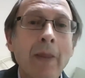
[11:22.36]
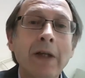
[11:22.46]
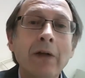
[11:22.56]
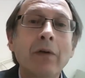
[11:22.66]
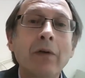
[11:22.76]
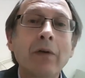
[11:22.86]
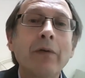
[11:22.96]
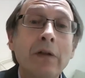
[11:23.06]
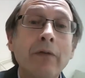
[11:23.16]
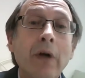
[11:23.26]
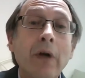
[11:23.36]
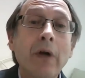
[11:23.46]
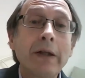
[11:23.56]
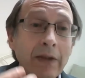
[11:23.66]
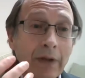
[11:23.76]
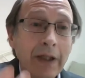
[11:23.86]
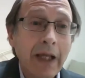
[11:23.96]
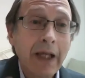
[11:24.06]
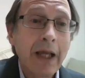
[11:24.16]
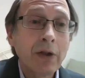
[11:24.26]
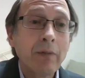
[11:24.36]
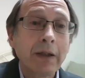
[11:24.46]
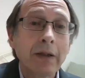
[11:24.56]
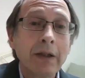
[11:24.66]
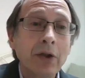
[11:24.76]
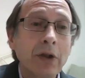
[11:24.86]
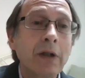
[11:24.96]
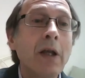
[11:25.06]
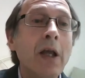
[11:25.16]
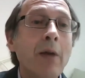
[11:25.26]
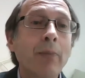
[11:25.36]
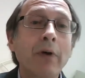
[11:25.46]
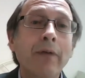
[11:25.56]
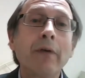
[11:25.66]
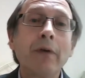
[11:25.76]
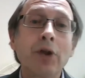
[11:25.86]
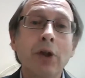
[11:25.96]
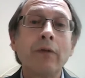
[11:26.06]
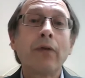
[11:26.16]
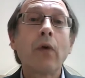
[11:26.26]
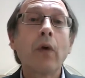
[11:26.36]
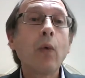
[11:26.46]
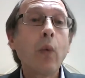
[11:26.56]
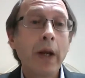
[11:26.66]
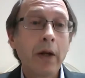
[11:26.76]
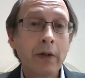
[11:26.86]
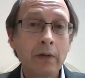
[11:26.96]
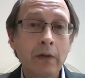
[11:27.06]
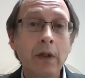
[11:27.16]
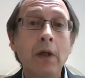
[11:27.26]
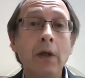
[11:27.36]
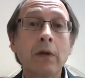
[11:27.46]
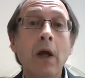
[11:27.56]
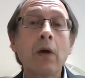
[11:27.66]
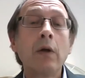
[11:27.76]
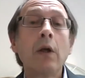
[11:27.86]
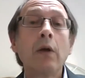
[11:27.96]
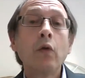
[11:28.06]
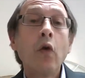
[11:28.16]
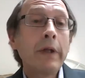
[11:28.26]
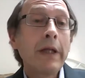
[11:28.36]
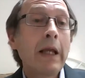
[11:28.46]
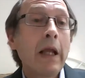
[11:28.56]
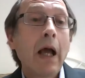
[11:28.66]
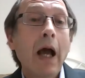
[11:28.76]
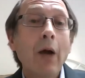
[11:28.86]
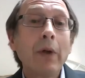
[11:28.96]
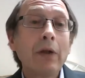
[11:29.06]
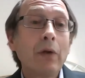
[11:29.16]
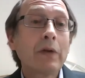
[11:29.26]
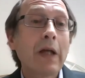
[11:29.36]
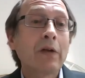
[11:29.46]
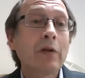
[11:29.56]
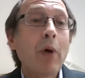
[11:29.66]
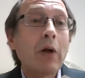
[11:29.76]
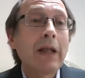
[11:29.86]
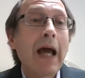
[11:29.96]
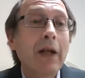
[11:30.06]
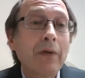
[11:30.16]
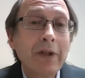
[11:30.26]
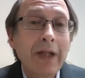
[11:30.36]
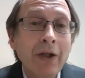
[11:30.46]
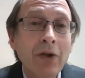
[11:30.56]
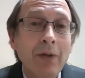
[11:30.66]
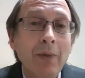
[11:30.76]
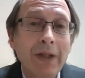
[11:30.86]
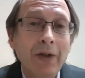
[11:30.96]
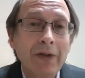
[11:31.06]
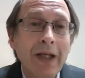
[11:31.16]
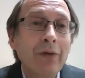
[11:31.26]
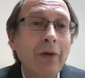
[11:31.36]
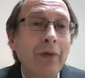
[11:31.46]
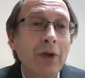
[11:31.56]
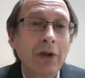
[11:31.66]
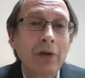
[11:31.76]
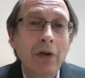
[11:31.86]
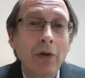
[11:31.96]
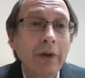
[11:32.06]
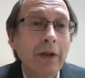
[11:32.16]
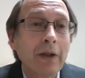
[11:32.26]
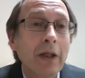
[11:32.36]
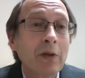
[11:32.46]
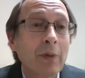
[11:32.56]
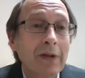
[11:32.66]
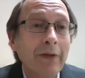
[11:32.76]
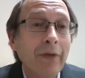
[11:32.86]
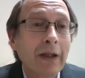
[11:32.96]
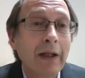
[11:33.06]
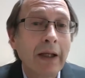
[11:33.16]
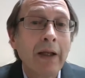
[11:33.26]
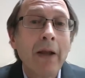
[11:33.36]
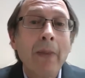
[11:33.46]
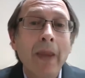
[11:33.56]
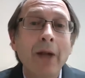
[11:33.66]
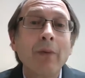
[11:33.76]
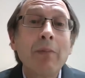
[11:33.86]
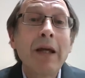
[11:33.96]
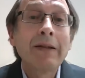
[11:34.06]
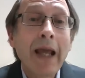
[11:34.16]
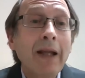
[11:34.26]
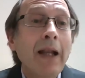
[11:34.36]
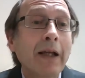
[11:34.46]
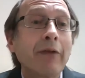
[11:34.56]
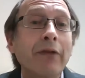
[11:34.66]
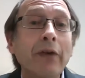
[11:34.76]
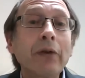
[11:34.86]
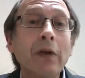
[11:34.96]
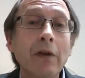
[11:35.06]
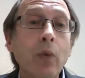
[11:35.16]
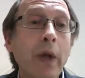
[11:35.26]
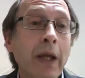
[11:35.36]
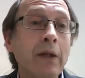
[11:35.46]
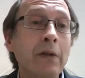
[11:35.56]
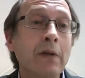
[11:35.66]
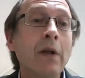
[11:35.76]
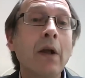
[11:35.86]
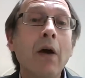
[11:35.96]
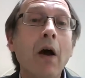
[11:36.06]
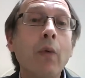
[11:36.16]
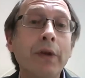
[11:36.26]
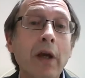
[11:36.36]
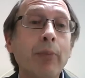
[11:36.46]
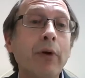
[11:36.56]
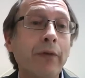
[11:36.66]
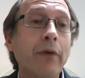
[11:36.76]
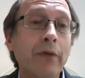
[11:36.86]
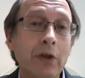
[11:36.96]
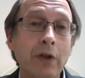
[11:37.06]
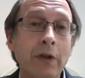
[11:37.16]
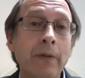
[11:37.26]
Central vision for identification, recognition, peripheral vision for awareness. So normally we use our spotlight of attention with our central vision to look at things specifically, and we maintain like a filtered awareness with our peripheral vision.